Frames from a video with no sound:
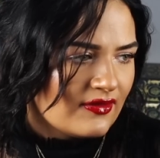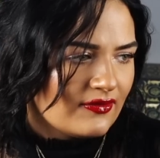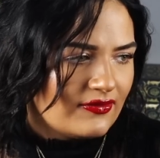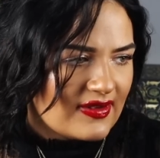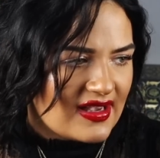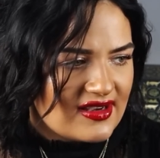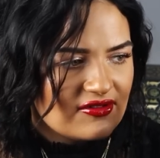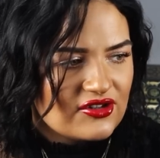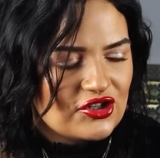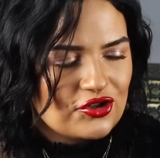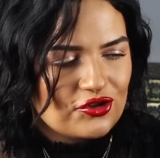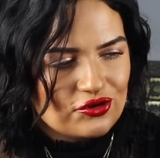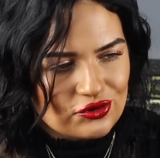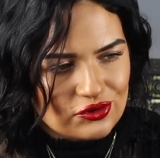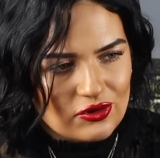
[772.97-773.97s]
very
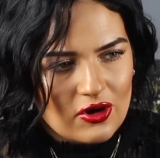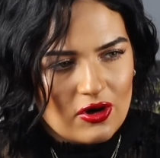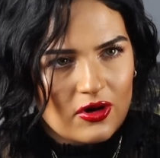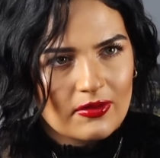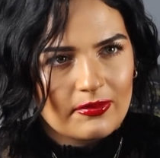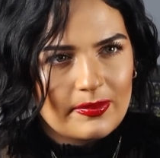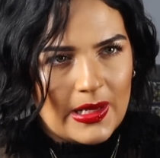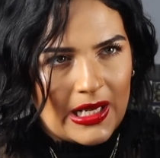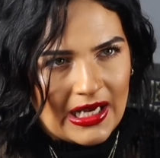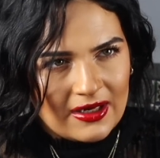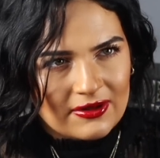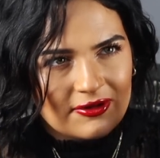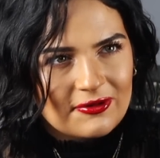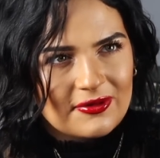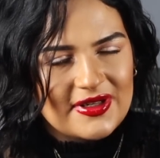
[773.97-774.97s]
strong
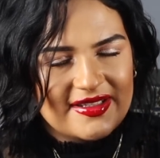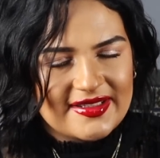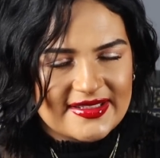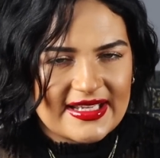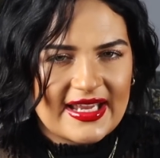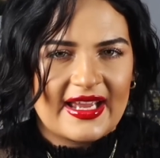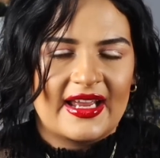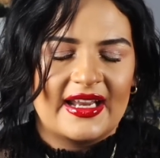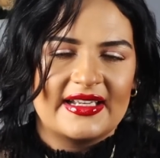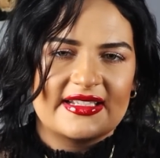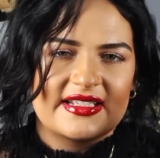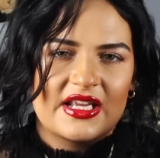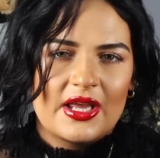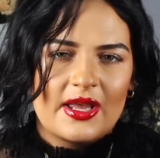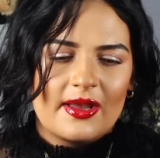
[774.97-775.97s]
powdery
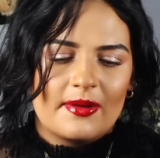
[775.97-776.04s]
scent